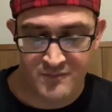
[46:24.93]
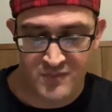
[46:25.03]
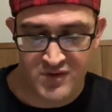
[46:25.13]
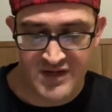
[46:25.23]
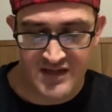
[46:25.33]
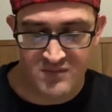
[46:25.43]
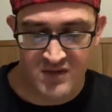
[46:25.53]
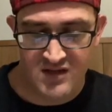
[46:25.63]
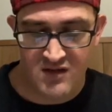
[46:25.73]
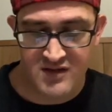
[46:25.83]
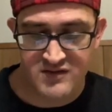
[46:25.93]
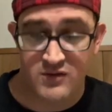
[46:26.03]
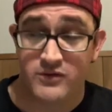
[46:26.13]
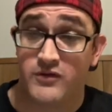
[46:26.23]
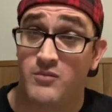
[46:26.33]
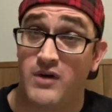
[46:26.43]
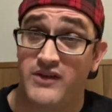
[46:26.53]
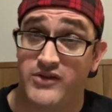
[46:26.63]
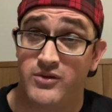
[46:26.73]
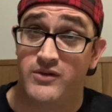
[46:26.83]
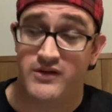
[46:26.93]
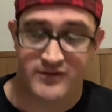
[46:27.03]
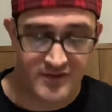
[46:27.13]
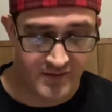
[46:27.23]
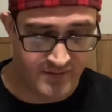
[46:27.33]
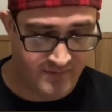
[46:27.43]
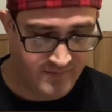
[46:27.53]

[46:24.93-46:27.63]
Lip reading: Protect Meek Lost Souls from rescue this turn.